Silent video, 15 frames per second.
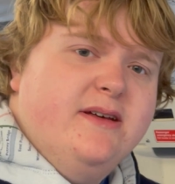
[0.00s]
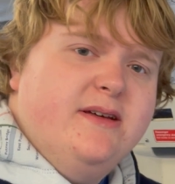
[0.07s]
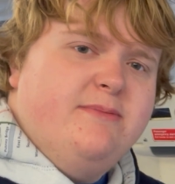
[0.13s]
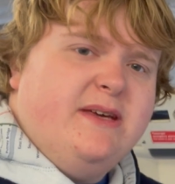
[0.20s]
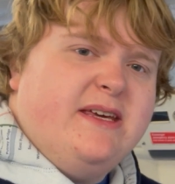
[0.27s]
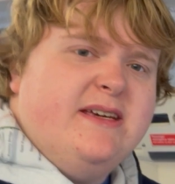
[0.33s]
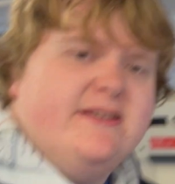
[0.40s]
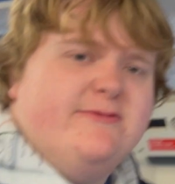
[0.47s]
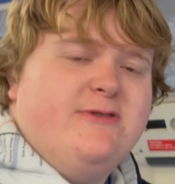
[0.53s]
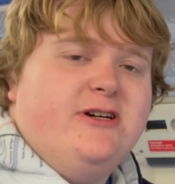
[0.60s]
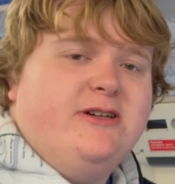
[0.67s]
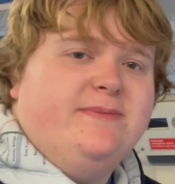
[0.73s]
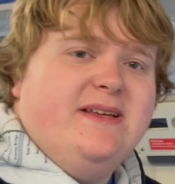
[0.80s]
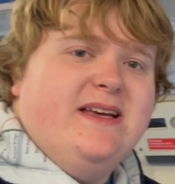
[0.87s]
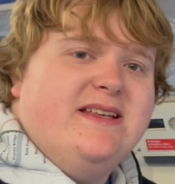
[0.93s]
because,
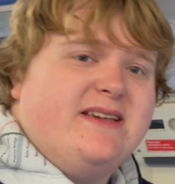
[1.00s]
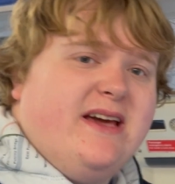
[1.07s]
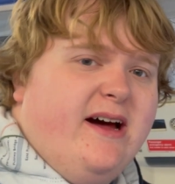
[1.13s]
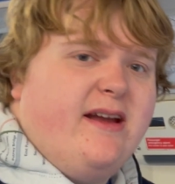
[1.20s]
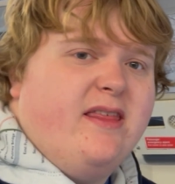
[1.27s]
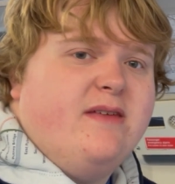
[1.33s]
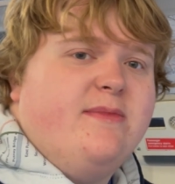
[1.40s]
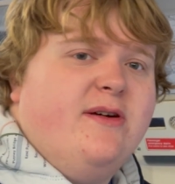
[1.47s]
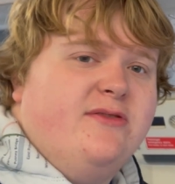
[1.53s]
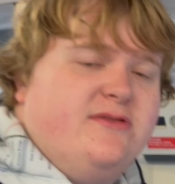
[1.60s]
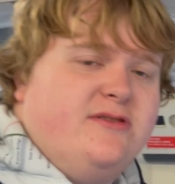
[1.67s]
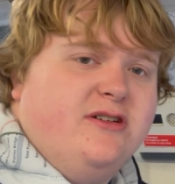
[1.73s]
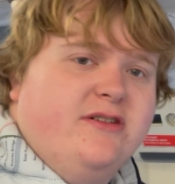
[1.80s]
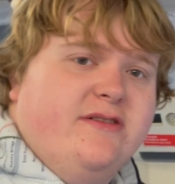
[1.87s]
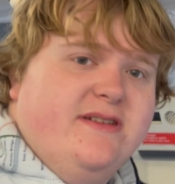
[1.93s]
well, it's kind of the most
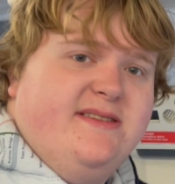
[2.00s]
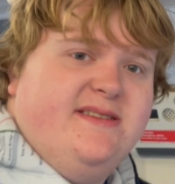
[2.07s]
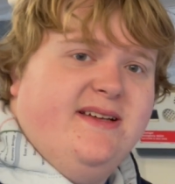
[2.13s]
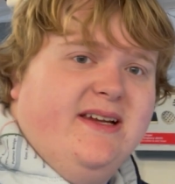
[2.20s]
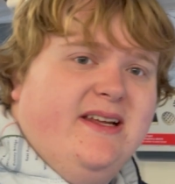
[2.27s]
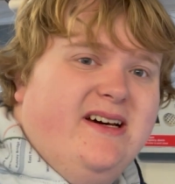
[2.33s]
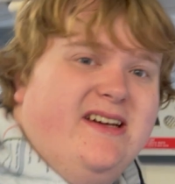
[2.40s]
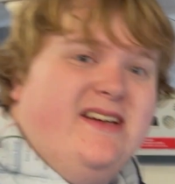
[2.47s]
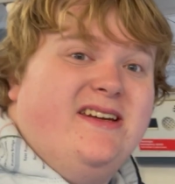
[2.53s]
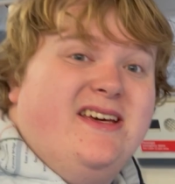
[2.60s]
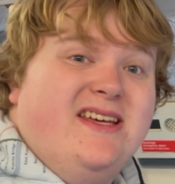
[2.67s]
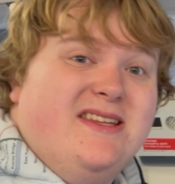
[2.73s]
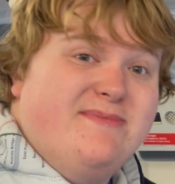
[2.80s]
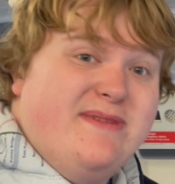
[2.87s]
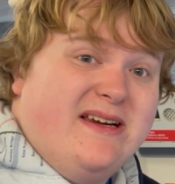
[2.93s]
touristy line
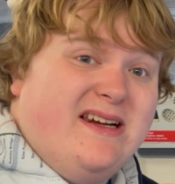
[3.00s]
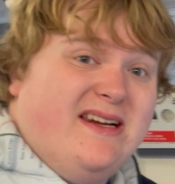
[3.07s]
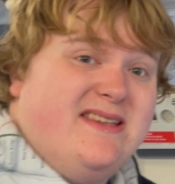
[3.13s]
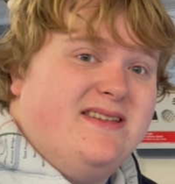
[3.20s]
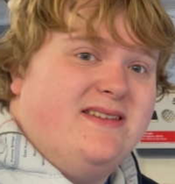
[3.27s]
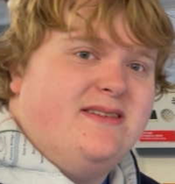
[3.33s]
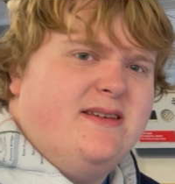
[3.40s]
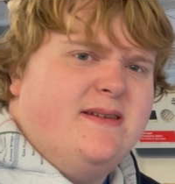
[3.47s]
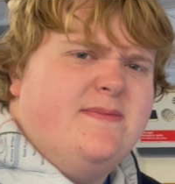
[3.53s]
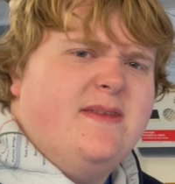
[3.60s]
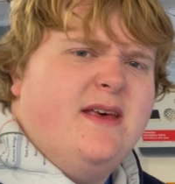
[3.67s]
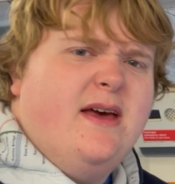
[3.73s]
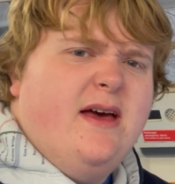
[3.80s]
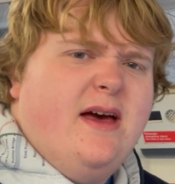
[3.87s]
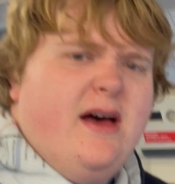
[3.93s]
in the middle, isn't it?
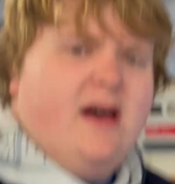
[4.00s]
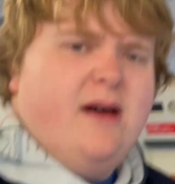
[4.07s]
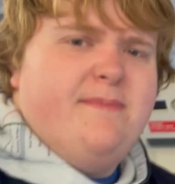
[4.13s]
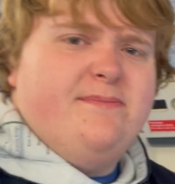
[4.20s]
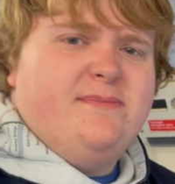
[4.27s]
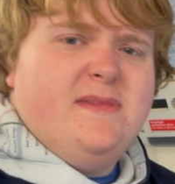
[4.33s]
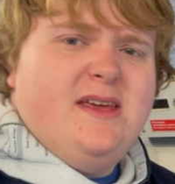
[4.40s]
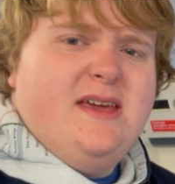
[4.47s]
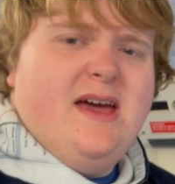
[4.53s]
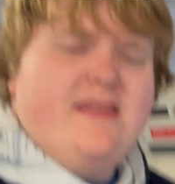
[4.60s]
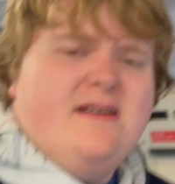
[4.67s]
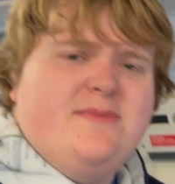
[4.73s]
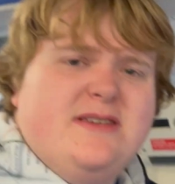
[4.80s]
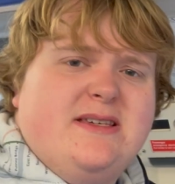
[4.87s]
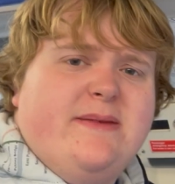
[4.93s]
Yeah,
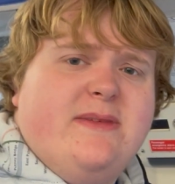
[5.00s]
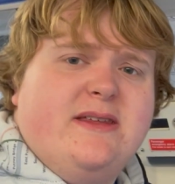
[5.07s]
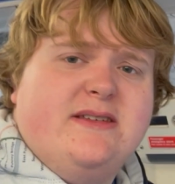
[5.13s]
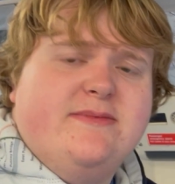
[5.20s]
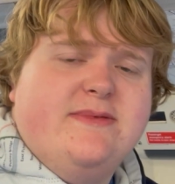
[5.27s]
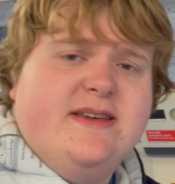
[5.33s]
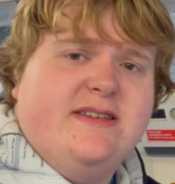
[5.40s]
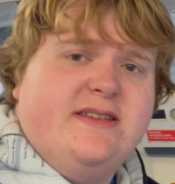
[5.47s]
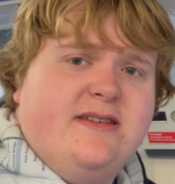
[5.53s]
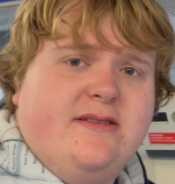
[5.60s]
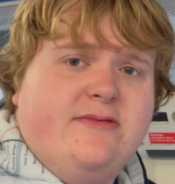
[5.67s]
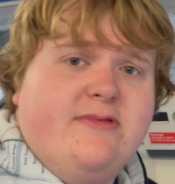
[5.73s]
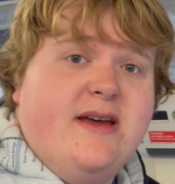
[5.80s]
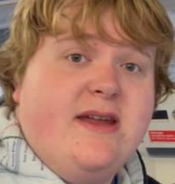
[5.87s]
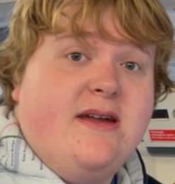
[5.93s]
that'll be something to miss
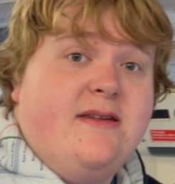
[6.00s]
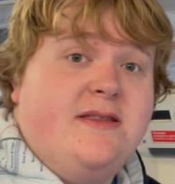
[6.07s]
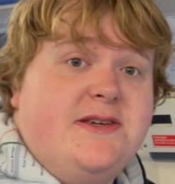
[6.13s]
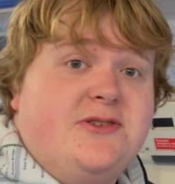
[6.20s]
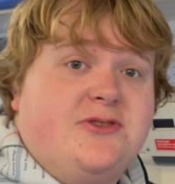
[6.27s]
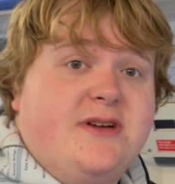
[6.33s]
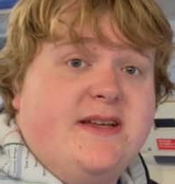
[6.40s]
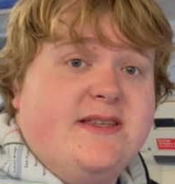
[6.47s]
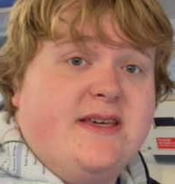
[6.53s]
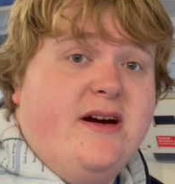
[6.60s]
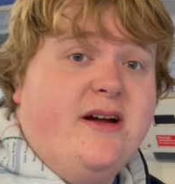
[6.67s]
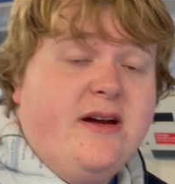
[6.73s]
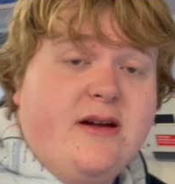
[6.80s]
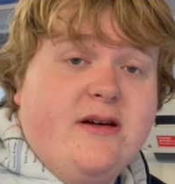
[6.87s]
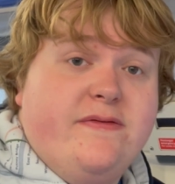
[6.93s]
when these trains go.
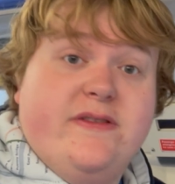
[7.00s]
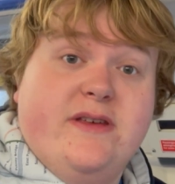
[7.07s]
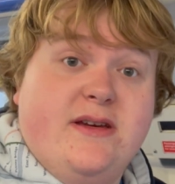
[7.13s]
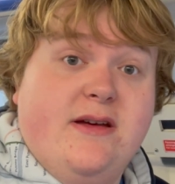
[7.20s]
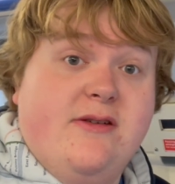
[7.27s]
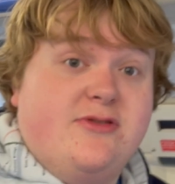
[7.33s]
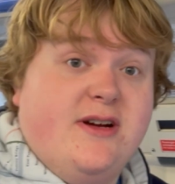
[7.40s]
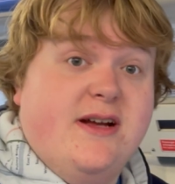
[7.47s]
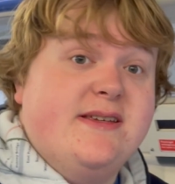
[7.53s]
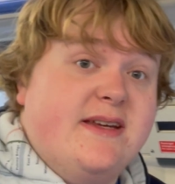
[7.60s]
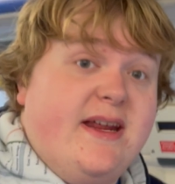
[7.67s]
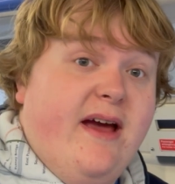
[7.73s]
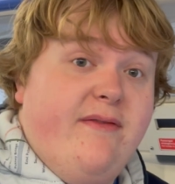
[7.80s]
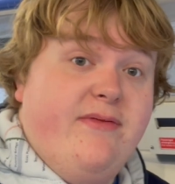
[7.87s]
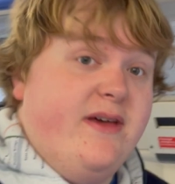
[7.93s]
I don't know if the new trains would
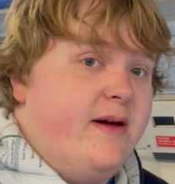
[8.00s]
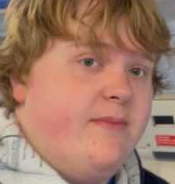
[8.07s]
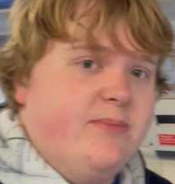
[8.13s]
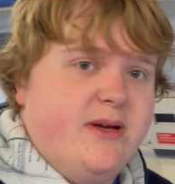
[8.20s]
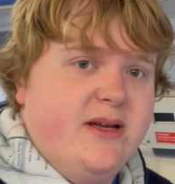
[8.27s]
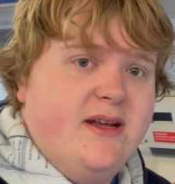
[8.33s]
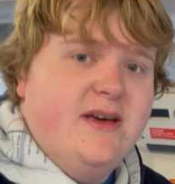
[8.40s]
have that, but